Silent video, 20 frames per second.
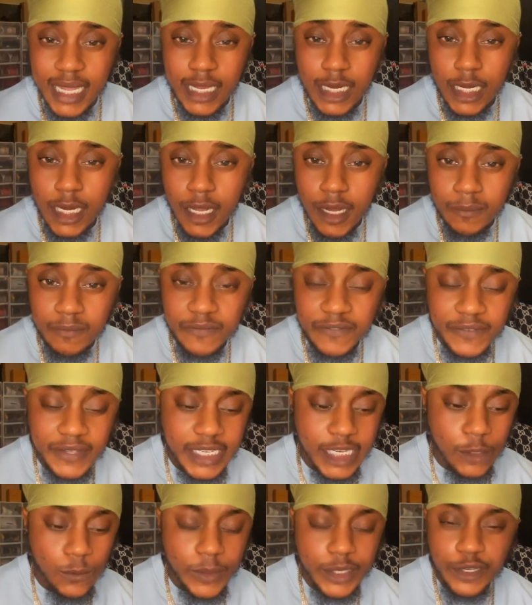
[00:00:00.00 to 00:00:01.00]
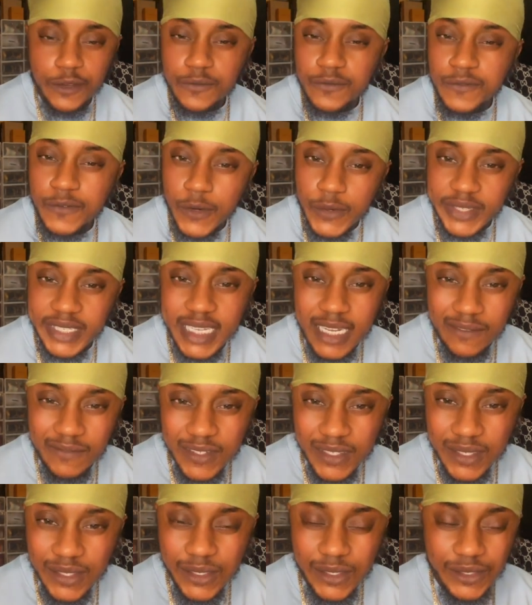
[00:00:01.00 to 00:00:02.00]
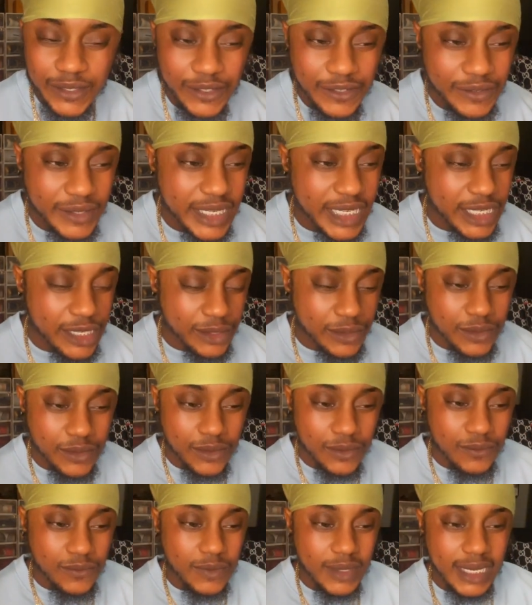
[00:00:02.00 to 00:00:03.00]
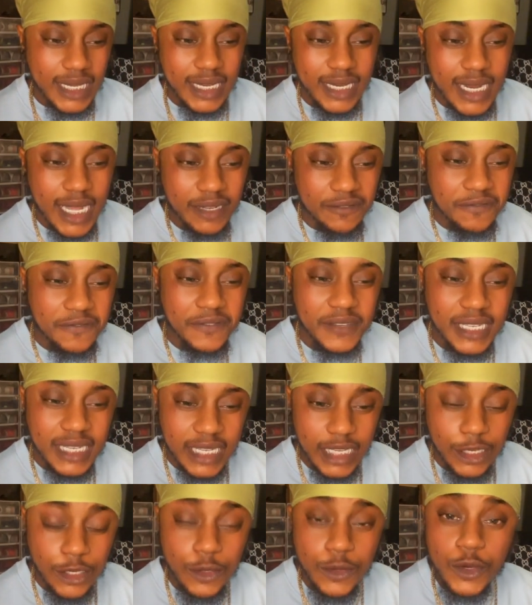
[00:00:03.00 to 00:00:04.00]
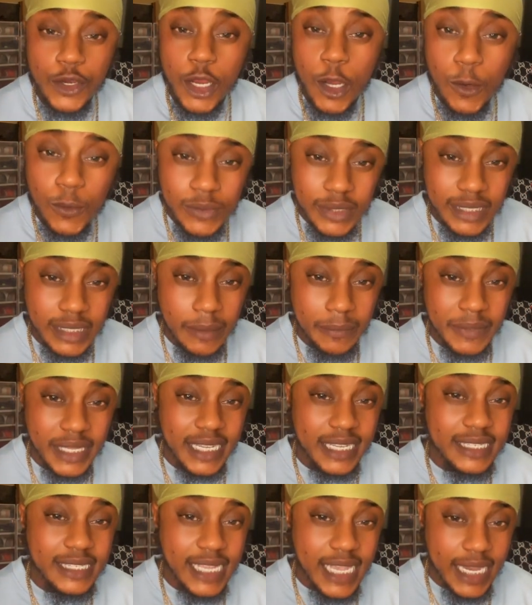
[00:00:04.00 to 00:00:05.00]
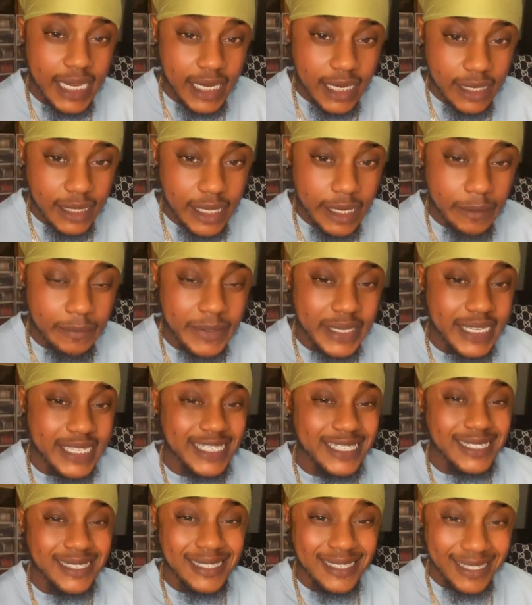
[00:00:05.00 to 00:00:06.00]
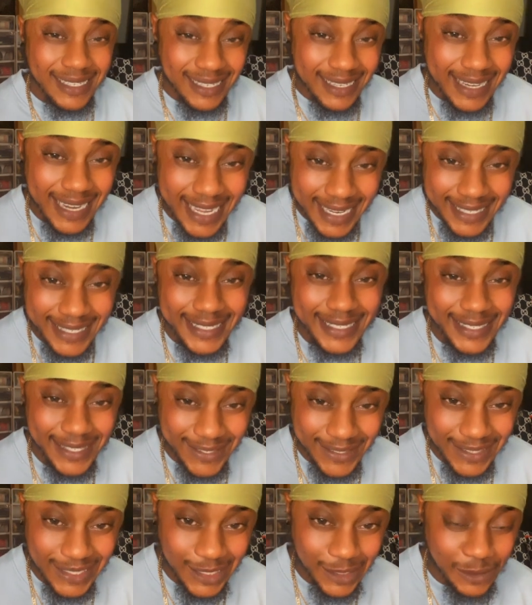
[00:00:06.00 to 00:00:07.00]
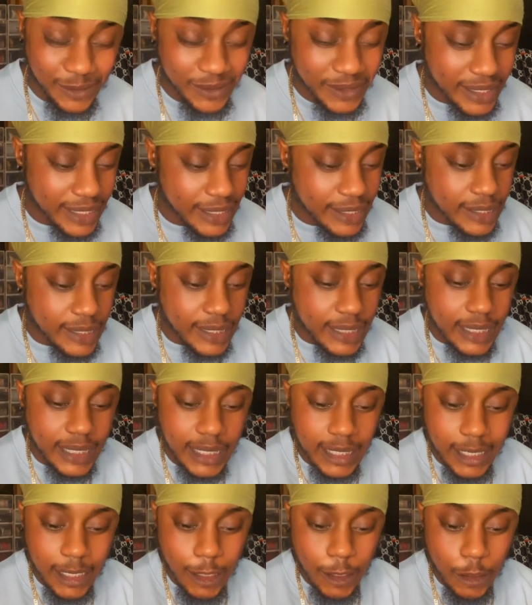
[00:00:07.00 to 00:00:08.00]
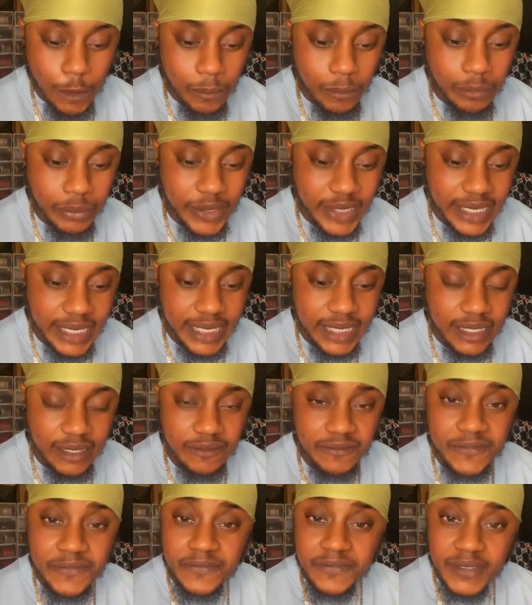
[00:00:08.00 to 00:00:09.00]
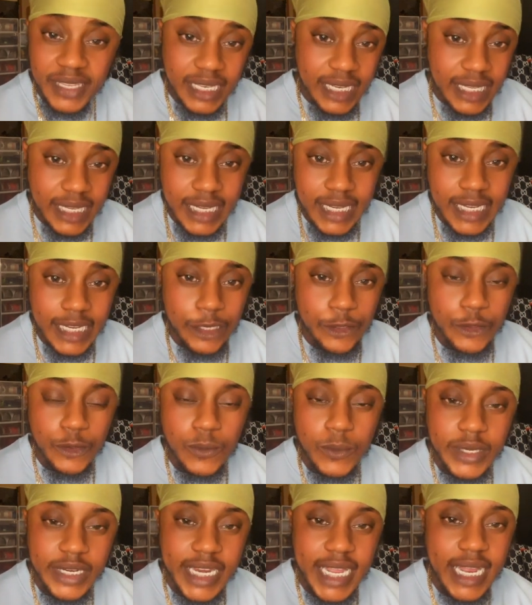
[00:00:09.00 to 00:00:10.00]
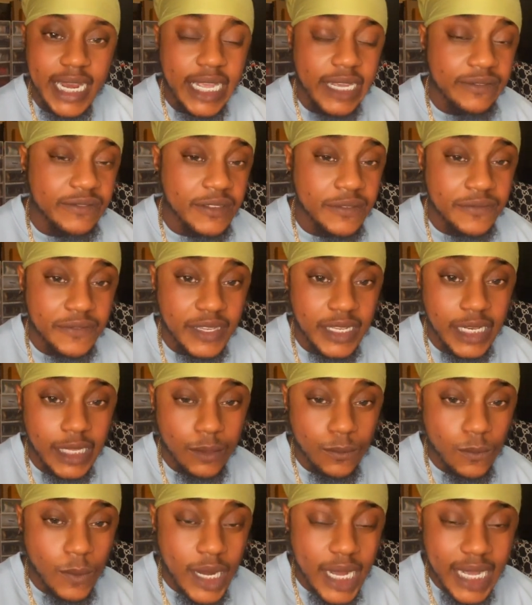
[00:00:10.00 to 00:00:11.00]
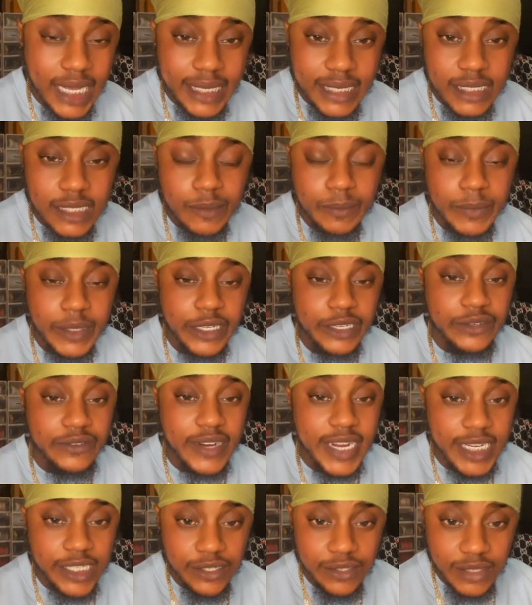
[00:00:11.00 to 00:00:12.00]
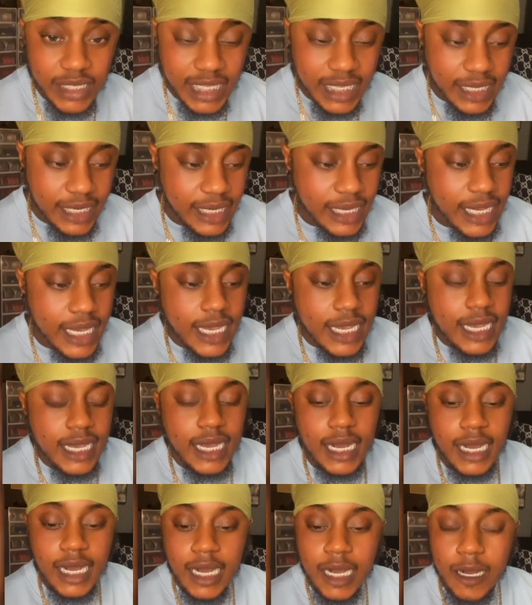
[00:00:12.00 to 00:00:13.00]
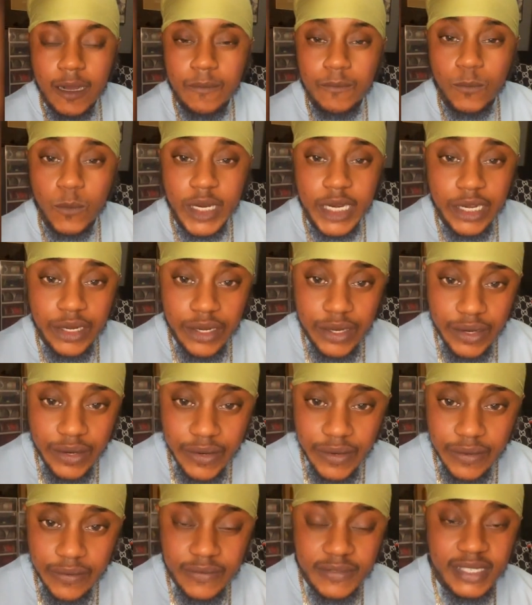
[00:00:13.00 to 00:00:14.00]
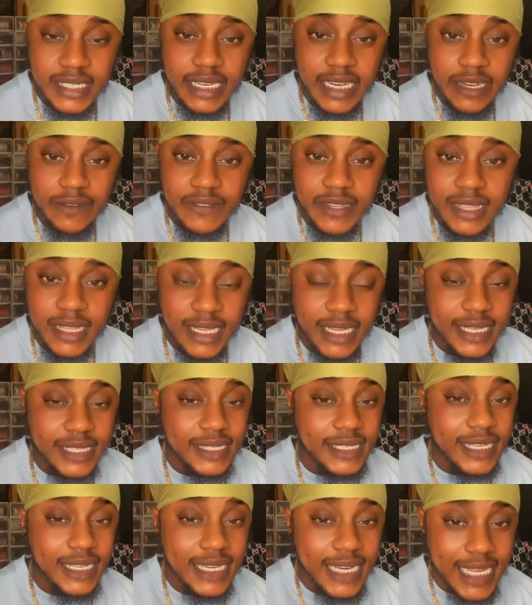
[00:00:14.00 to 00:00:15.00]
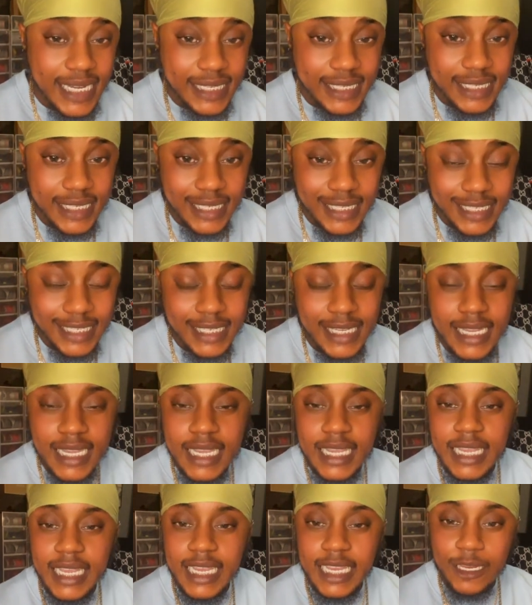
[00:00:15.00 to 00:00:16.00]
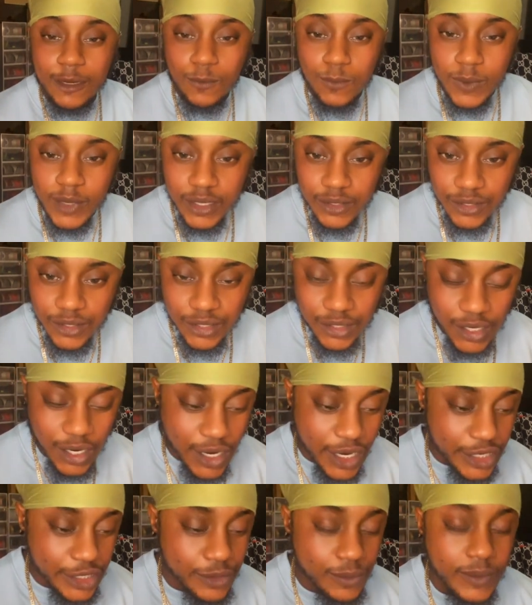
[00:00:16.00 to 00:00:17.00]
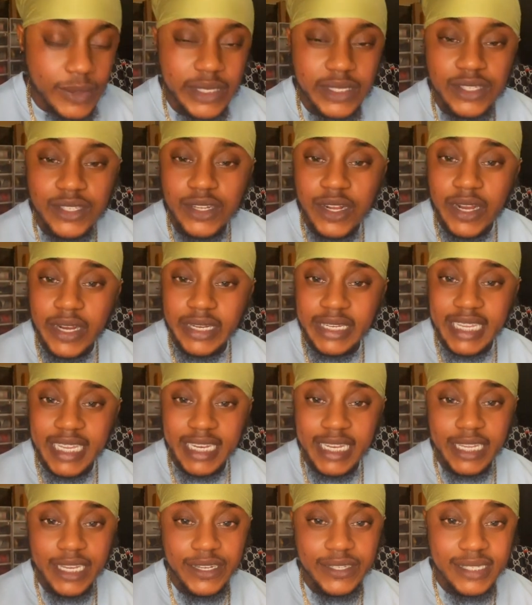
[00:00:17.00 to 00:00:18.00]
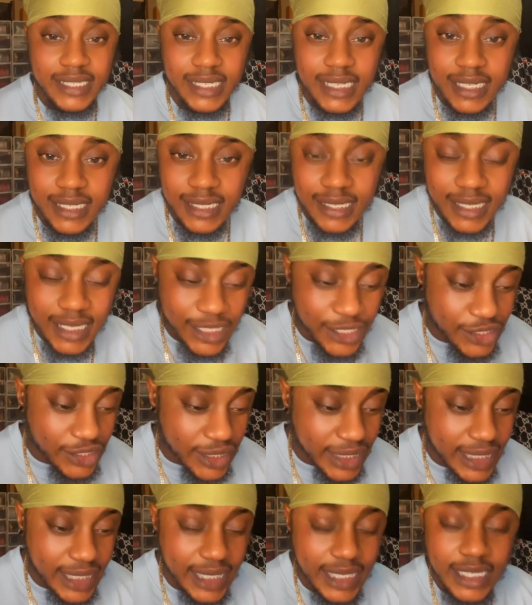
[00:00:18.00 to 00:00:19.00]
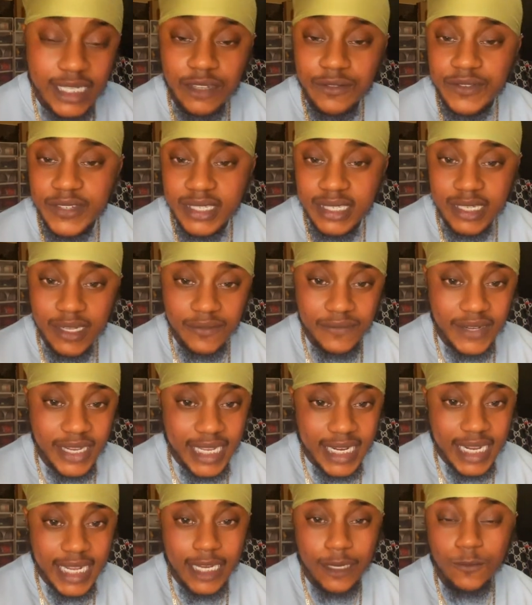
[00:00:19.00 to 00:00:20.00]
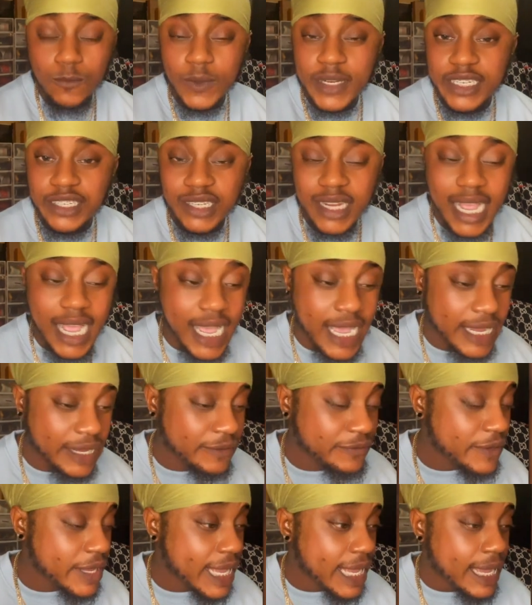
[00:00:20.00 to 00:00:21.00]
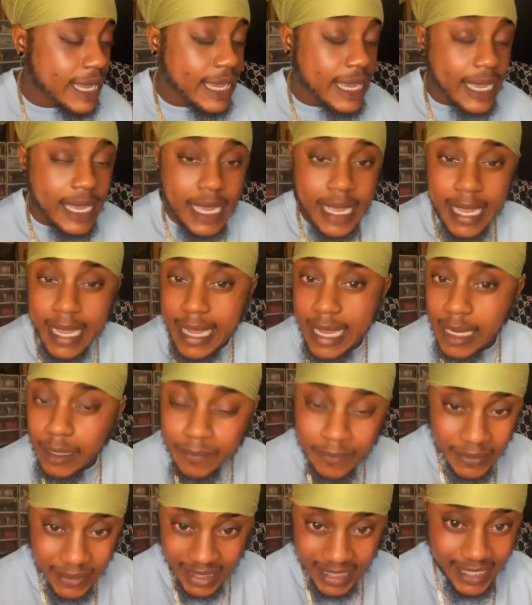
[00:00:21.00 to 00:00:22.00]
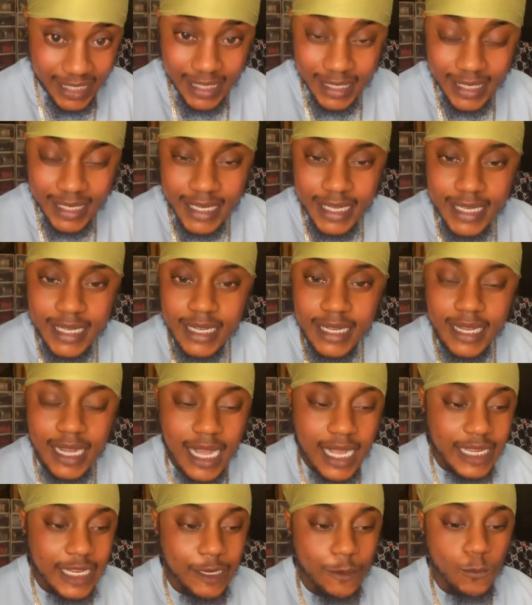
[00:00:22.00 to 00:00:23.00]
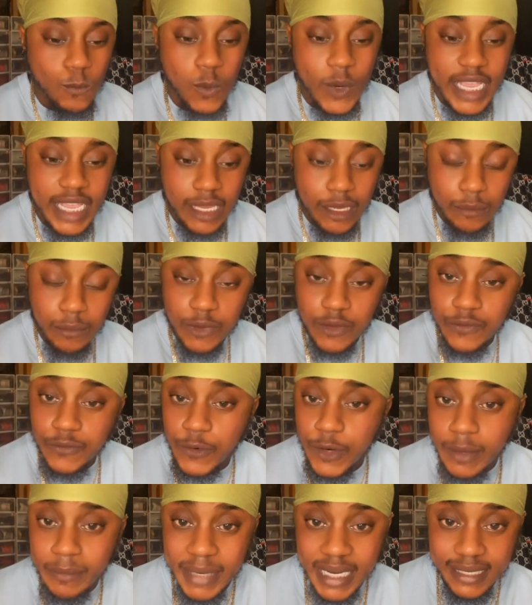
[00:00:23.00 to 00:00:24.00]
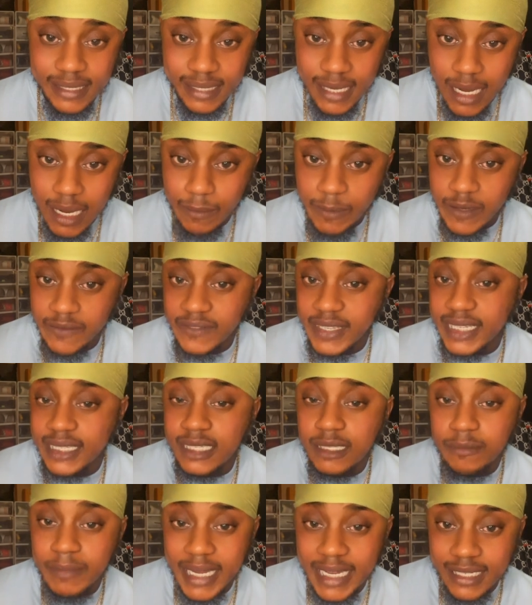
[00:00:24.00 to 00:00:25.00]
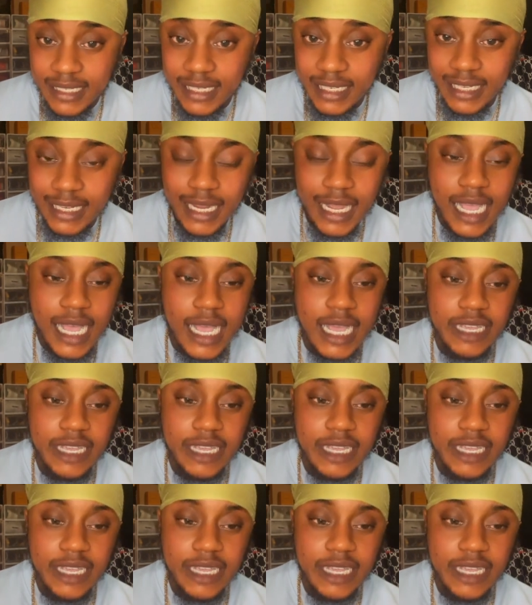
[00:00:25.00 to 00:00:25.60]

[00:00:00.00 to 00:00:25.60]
like a numb feeling when you first have the surgery. You really not feeling, something is hanging there because it's connected to you, but feeling it, you would not have the feeling wise. But gradually, when nerves and everything is connected, you will start getting your sensation and different stuff like that, which I've happily gotten way before my time of expecting.